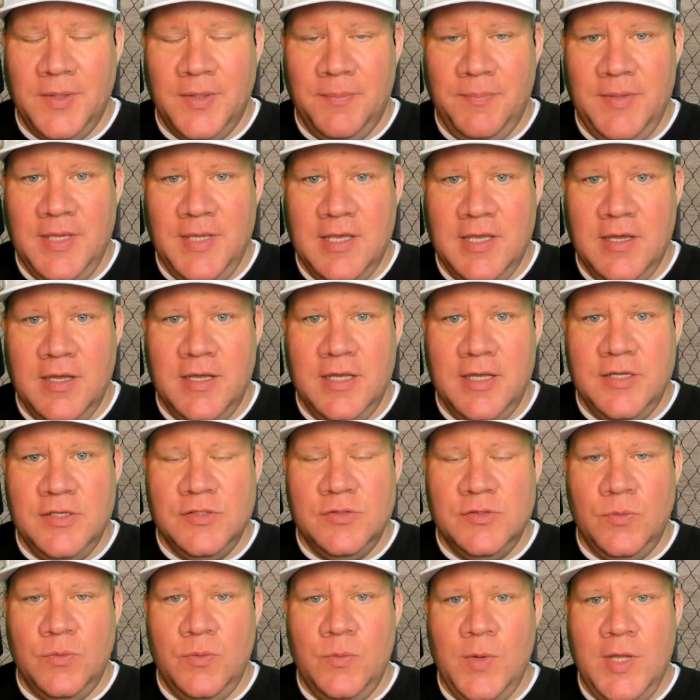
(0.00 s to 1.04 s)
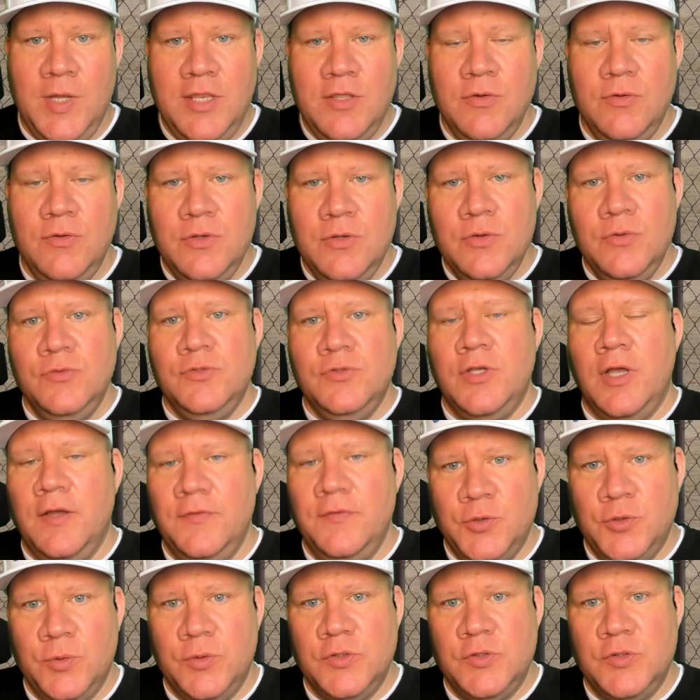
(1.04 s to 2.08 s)
Because when you use
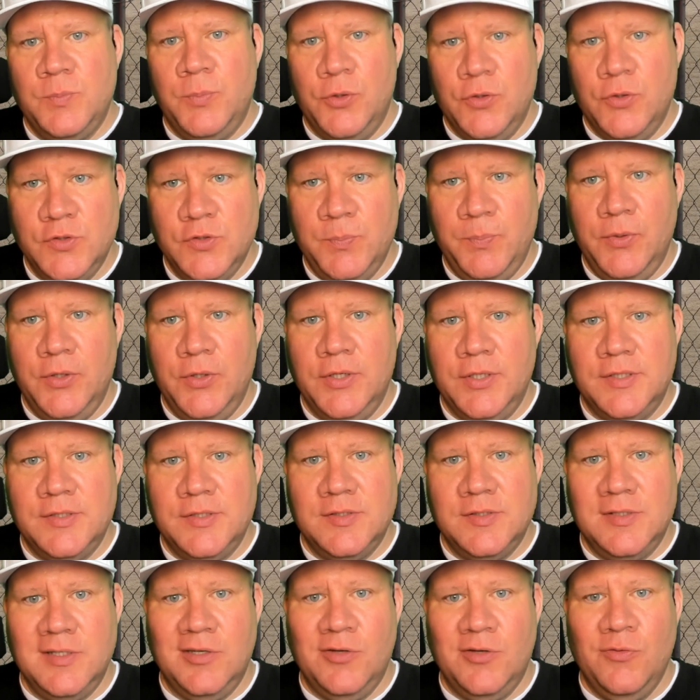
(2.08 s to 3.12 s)
offshore sports books,